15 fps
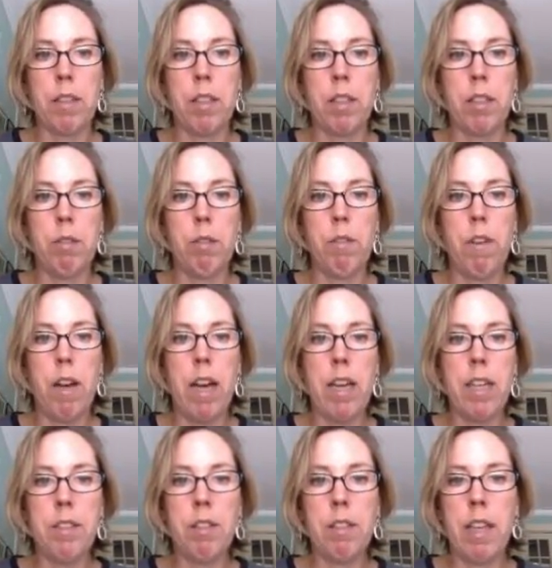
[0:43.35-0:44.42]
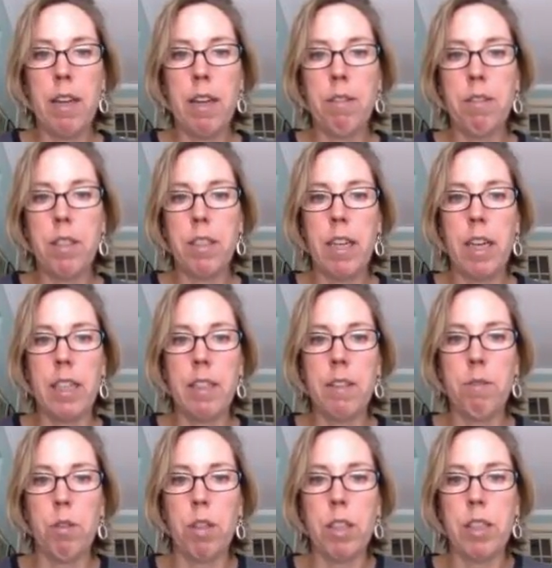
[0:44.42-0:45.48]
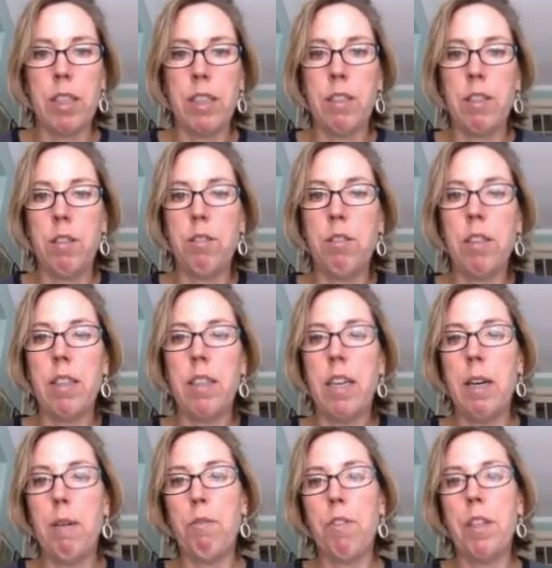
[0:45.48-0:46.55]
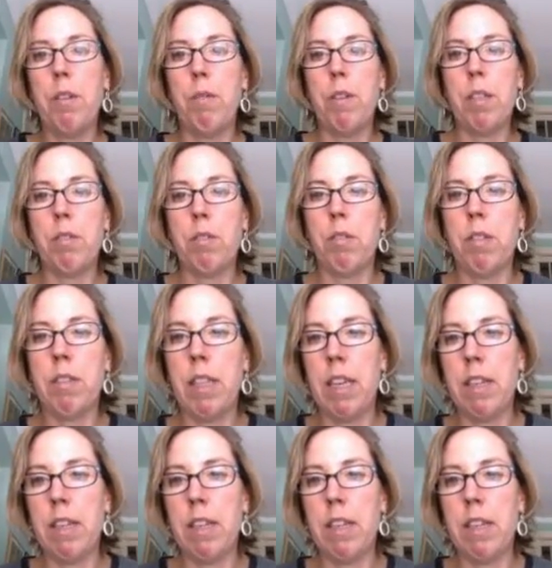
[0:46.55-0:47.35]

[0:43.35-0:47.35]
So you're going to revise your language detective worksheets using the Humphrey resource